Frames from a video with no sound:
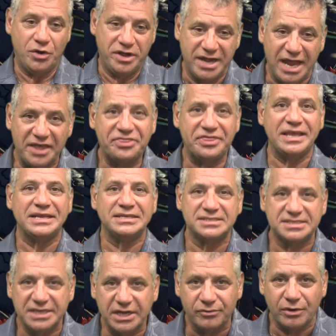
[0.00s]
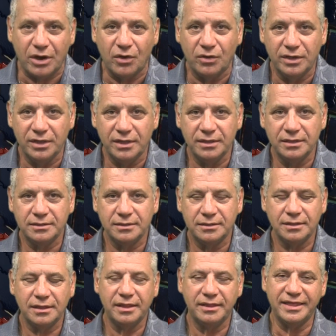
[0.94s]

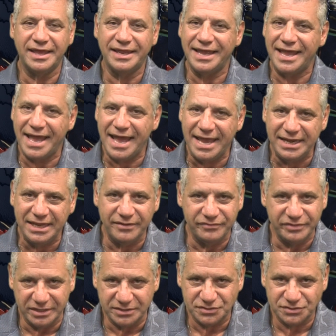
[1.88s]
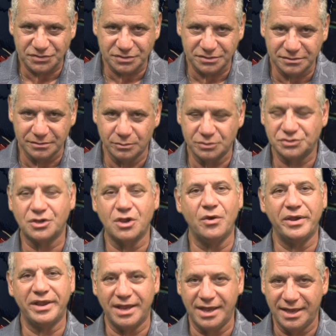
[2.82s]
that any of this was
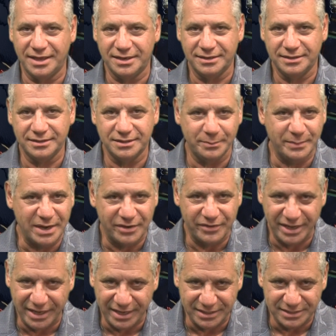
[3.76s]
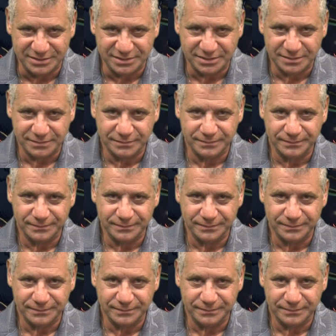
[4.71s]
going on in the Marianas.